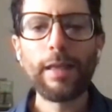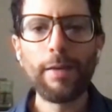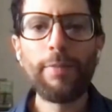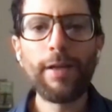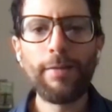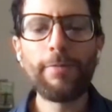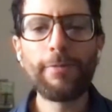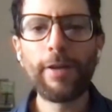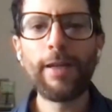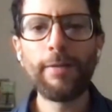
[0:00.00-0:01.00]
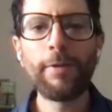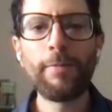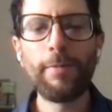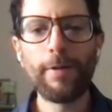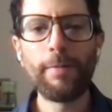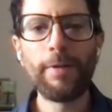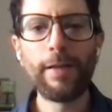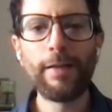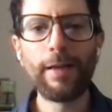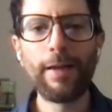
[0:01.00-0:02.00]
bit of for him a bit
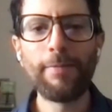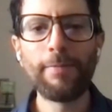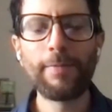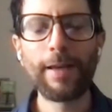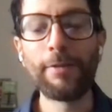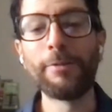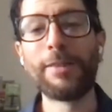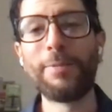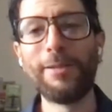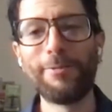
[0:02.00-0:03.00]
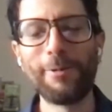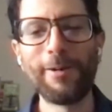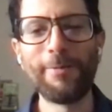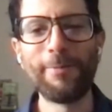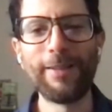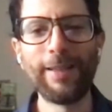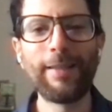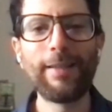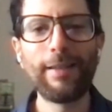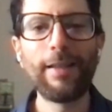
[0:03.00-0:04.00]
of, I don't want to speak for him, but like
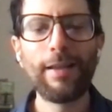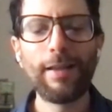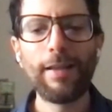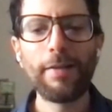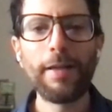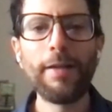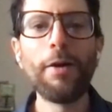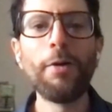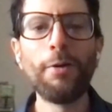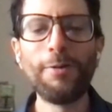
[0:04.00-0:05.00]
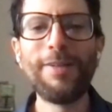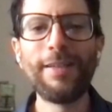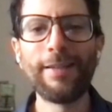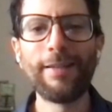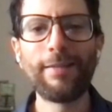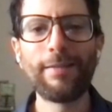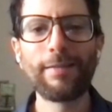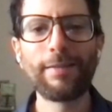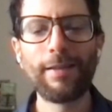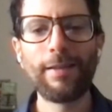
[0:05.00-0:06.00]
an ode to
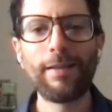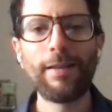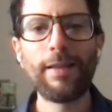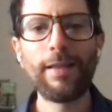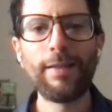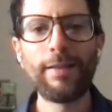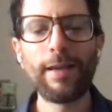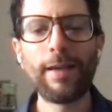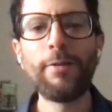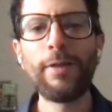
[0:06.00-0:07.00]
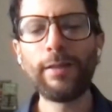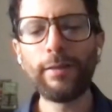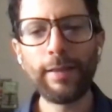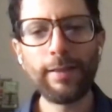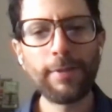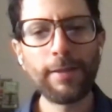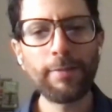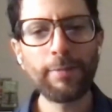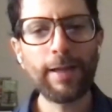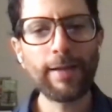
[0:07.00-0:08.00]
his. I know he lived in the
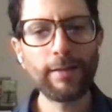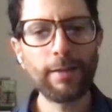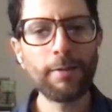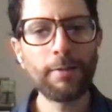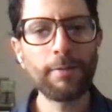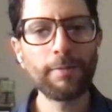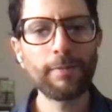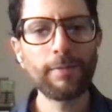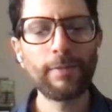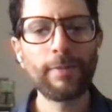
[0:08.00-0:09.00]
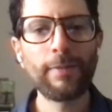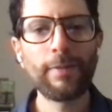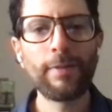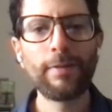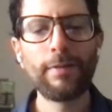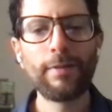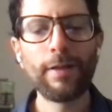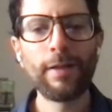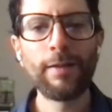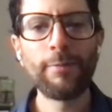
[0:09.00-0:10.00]
Plateau,
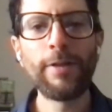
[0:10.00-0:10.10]
We